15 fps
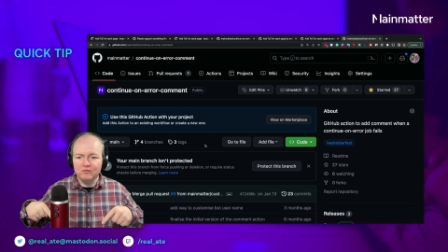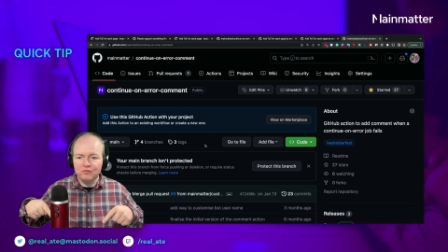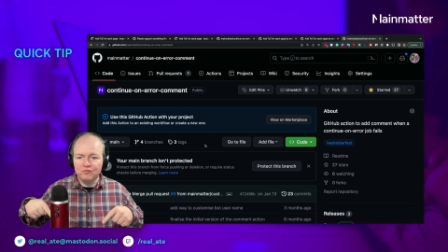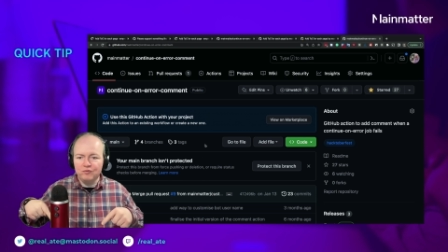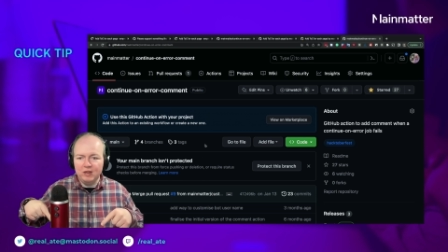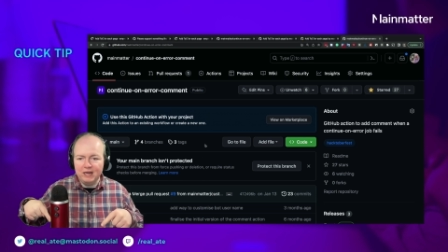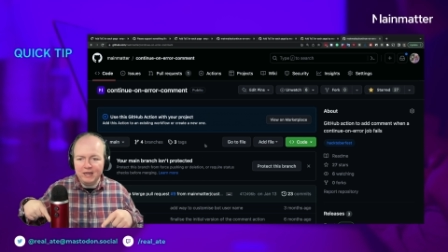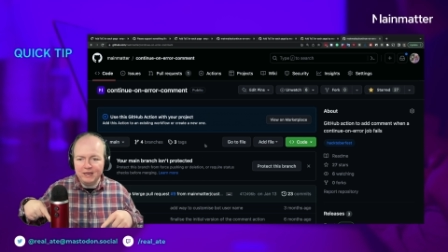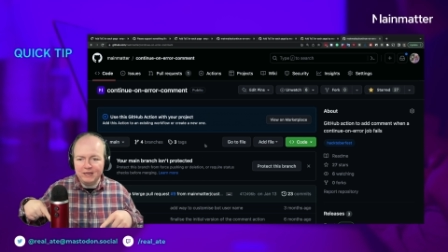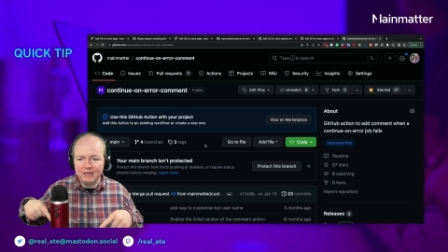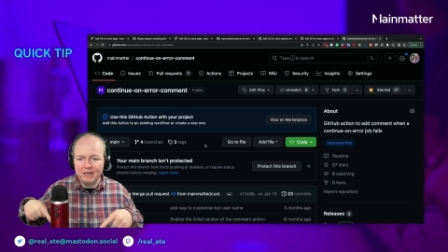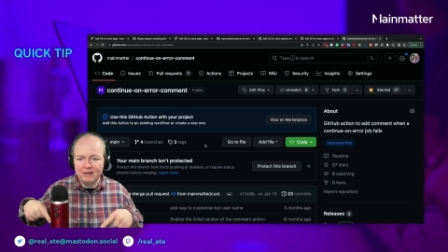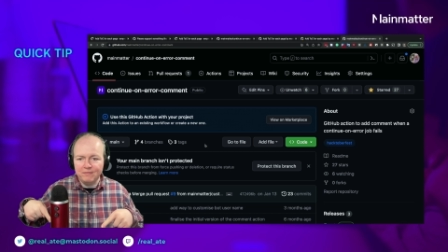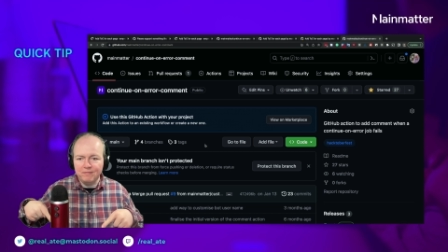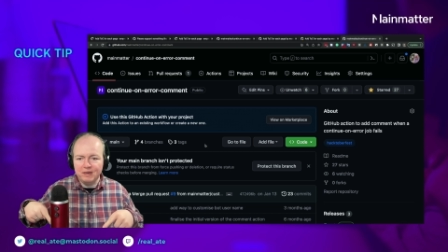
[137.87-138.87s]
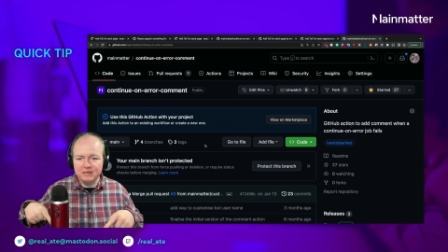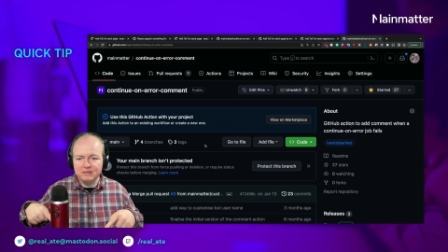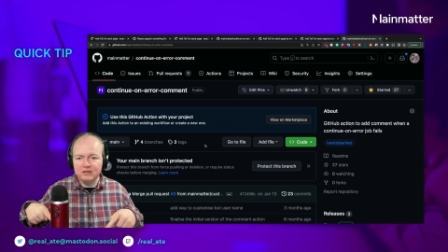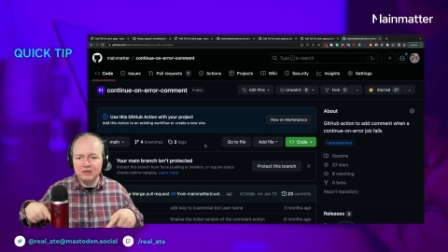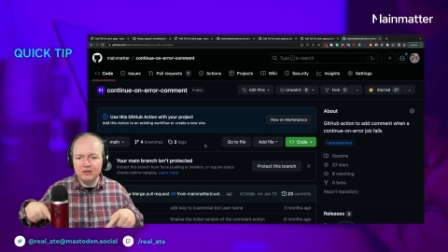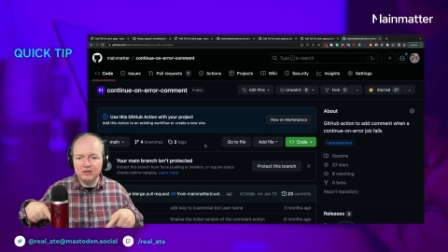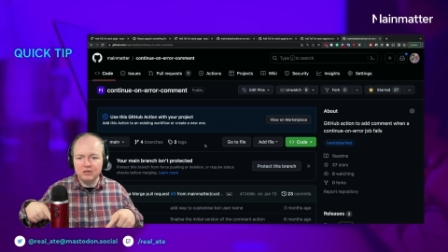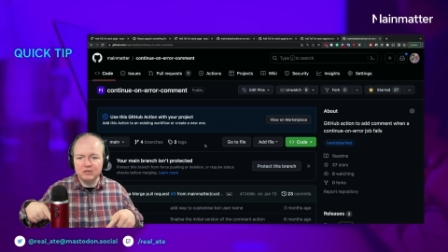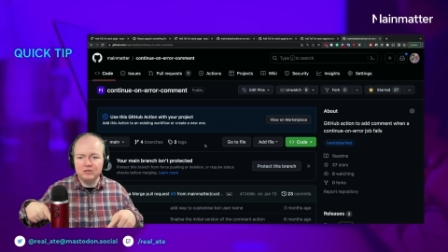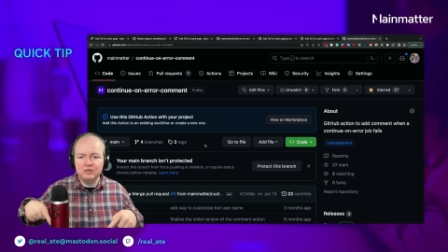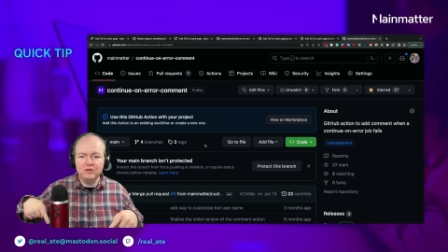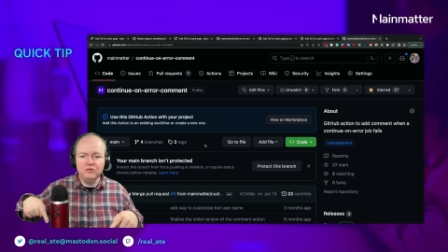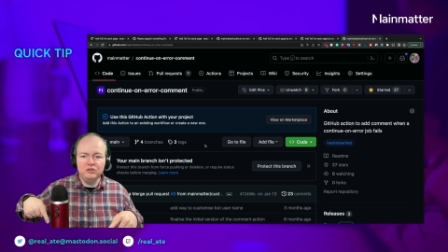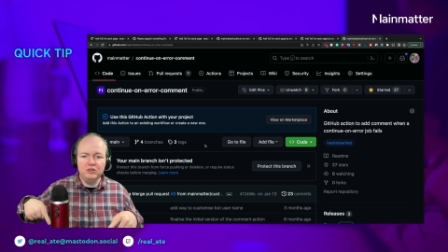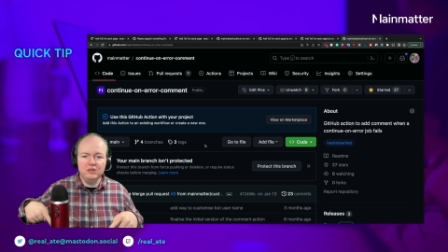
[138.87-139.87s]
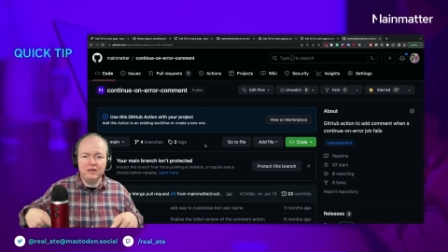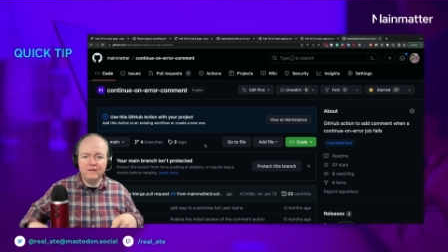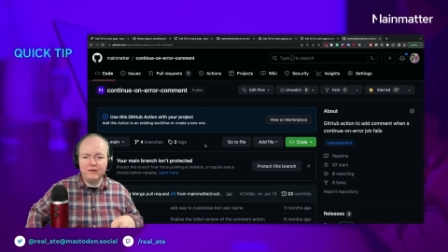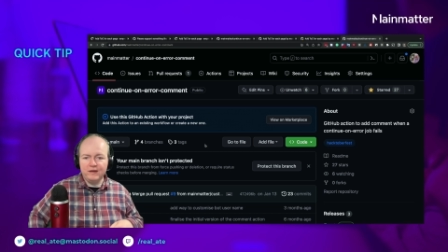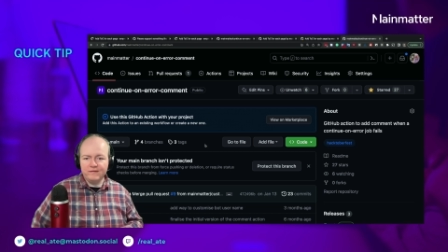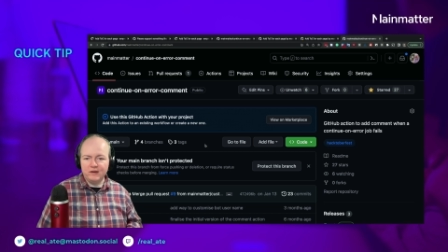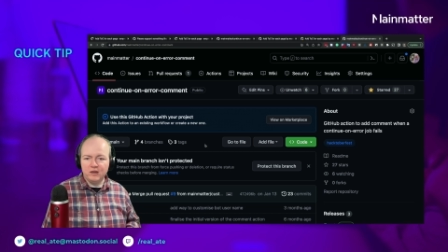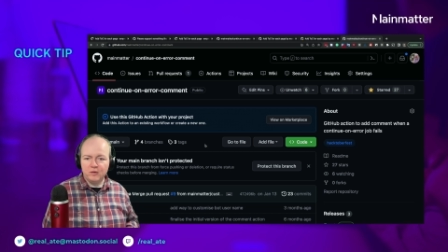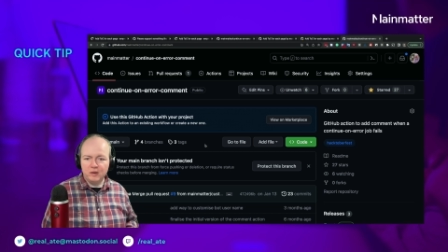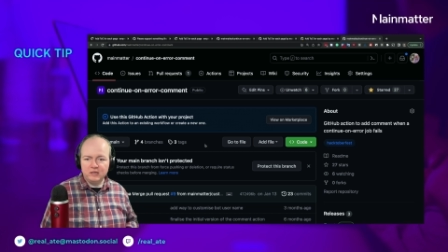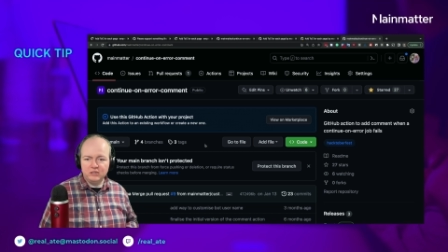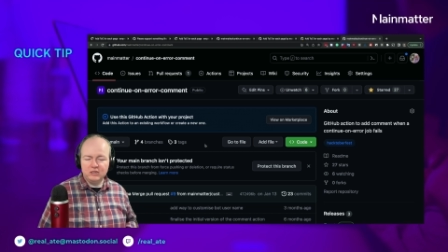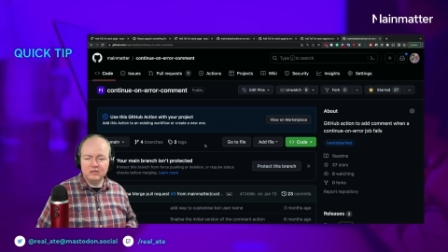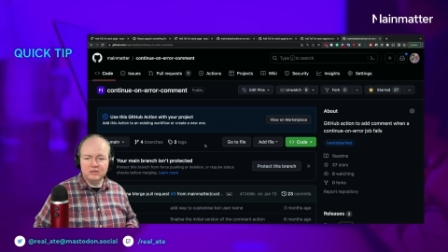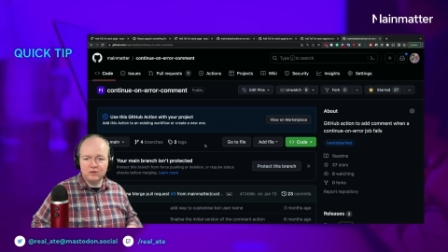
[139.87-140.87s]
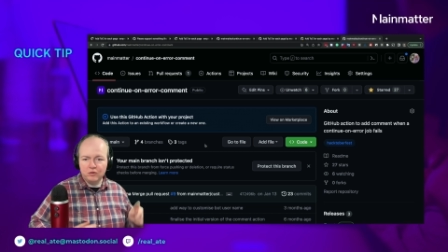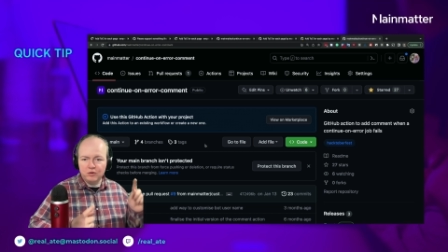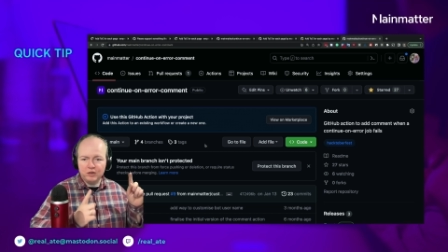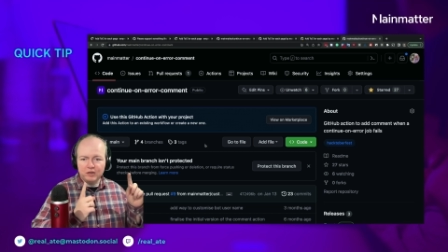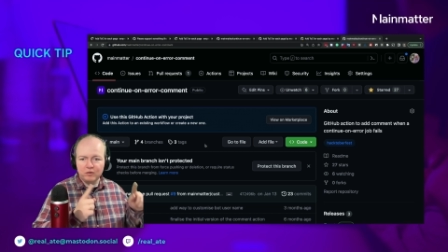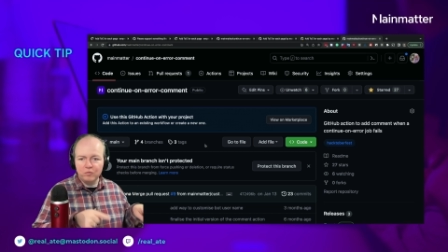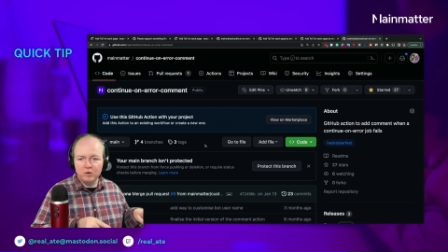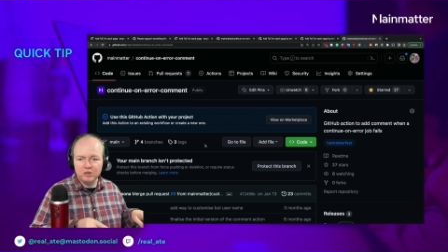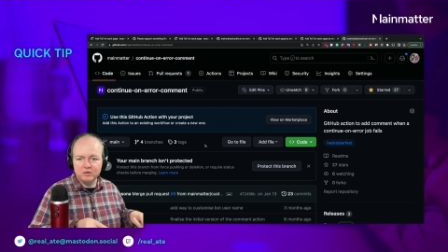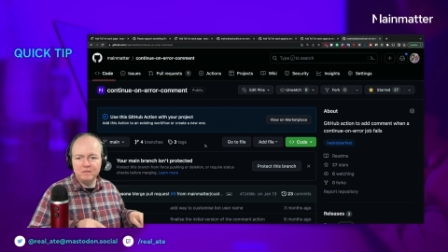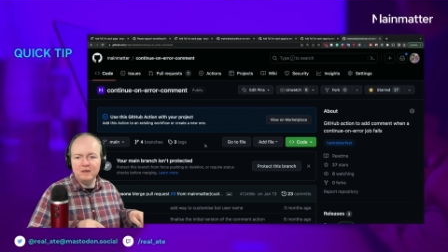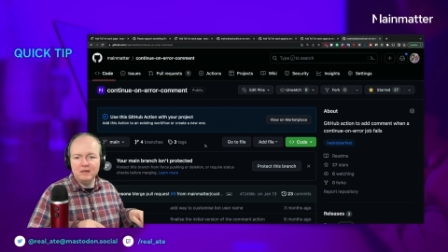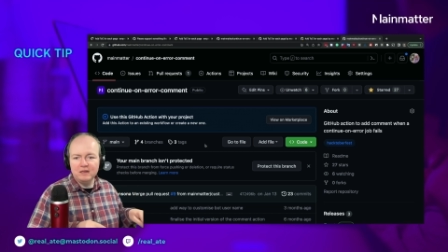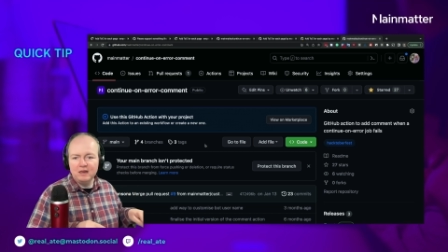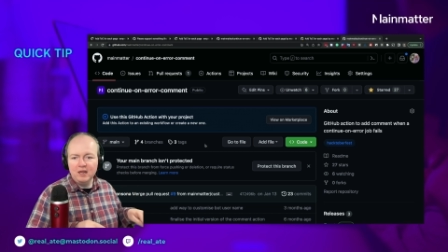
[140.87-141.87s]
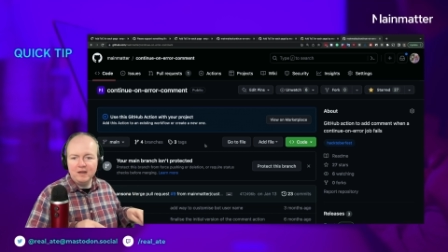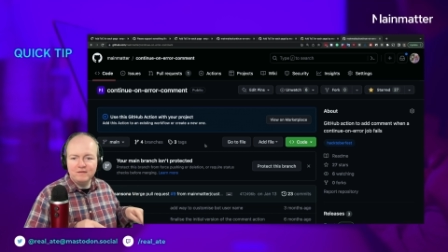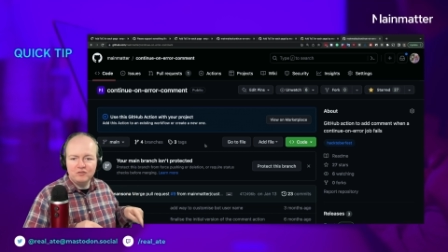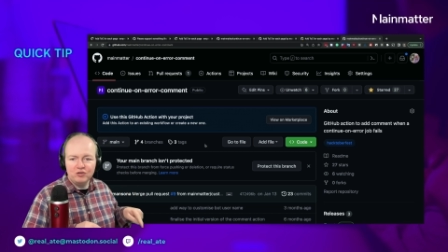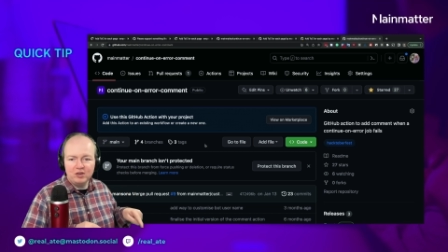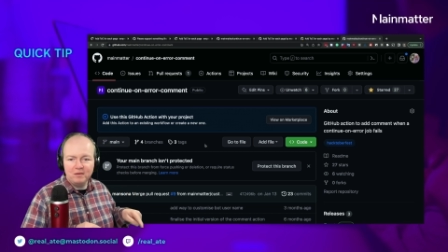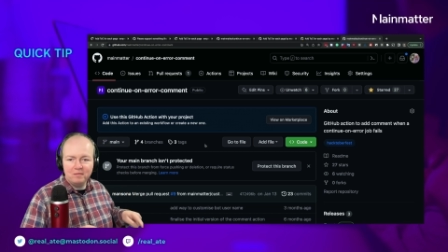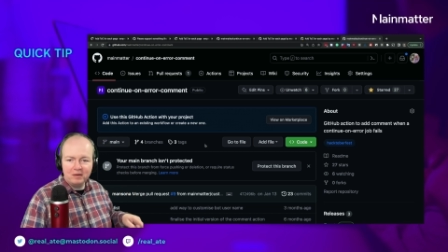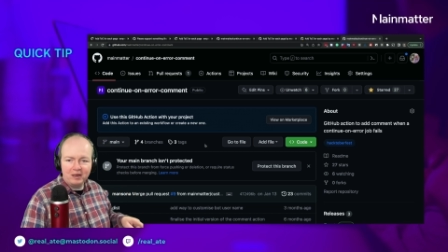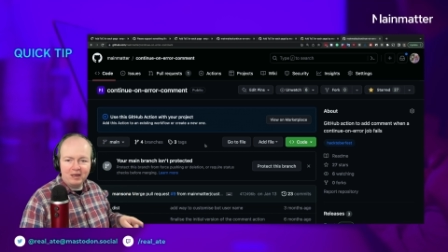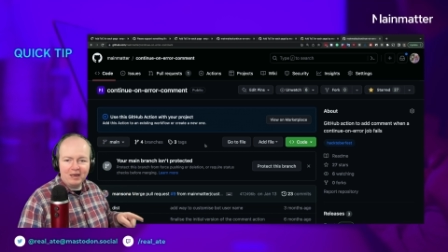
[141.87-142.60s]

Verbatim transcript: relayed at mastodon.social if you have any questions, or you can watch me live stream